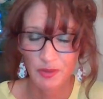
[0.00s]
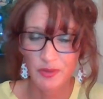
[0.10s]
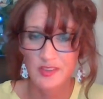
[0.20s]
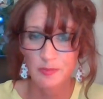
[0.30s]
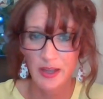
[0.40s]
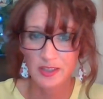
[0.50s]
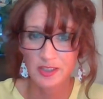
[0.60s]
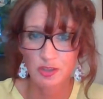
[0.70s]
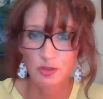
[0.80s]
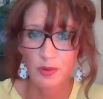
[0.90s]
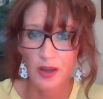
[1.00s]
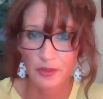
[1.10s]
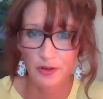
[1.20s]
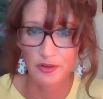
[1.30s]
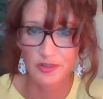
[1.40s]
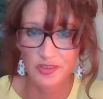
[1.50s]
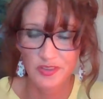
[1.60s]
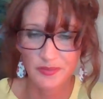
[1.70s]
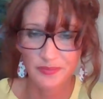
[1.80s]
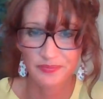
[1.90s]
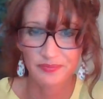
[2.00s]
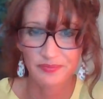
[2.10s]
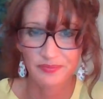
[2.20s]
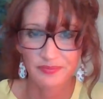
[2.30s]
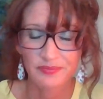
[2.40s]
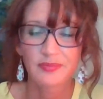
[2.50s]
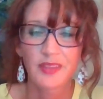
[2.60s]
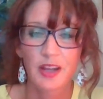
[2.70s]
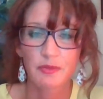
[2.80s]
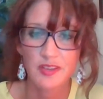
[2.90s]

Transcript: respect to others, and